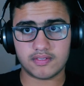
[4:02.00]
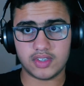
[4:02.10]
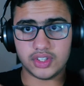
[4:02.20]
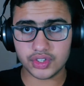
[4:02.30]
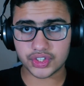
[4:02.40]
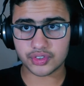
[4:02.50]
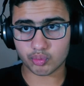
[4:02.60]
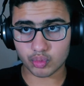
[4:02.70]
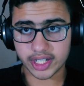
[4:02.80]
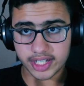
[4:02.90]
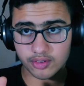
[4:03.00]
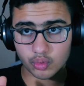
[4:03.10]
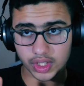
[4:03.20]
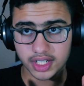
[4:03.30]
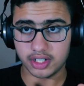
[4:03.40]
in this really,
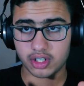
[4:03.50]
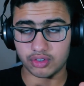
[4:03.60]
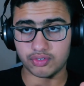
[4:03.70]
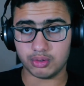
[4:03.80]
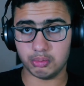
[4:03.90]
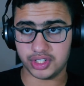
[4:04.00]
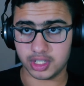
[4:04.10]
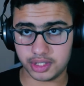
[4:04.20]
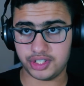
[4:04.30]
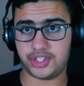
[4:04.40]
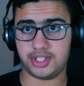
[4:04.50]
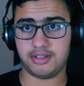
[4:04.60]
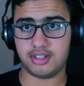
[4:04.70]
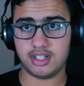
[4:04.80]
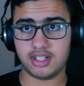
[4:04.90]
really hot room with no AC.
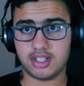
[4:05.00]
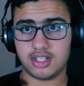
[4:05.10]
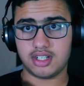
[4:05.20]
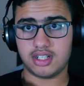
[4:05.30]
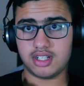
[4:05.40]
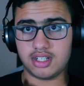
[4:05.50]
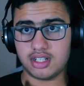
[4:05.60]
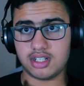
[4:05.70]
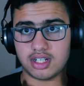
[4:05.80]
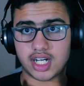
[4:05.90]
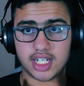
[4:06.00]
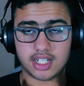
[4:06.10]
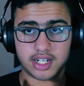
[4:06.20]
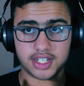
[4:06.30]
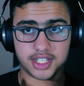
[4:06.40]

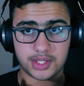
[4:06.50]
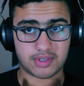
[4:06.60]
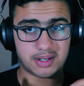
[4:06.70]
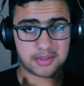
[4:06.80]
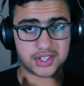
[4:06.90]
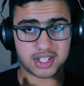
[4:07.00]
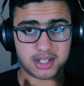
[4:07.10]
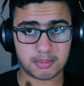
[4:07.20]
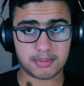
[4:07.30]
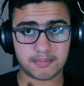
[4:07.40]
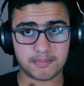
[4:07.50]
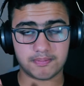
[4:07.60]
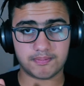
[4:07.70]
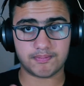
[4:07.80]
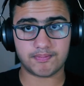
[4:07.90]
I need to wrap this up.
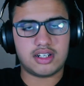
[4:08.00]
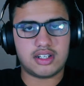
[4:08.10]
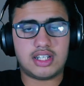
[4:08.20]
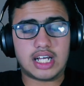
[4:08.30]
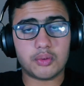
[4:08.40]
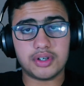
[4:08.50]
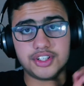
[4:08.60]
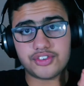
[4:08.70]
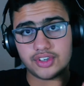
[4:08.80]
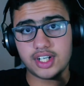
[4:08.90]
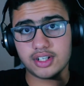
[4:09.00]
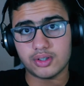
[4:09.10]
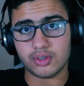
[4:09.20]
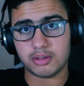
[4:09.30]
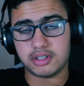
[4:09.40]
Now, what is really
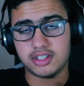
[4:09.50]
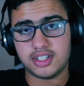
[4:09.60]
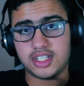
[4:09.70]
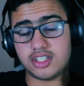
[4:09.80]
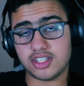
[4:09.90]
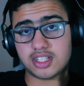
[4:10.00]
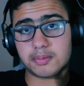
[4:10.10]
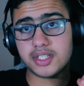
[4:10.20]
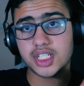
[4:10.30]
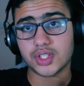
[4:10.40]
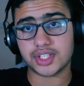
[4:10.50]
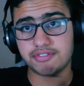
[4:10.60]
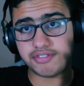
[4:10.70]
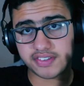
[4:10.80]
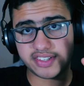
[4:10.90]
cool about this is the speaker is
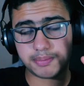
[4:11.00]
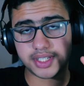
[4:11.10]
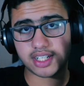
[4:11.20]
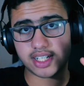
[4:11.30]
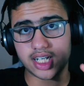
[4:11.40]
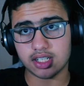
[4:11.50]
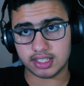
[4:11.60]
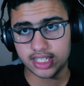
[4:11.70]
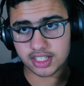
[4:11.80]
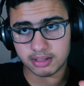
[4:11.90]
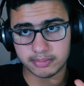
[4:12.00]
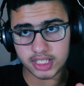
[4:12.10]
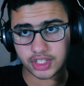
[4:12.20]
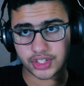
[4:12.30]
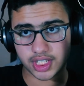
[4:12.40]
50% louder. That is a
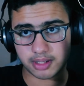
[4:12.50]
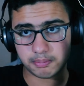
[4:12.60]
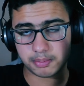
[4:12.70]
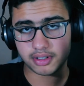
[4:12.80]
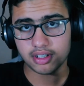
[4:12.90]
major jump.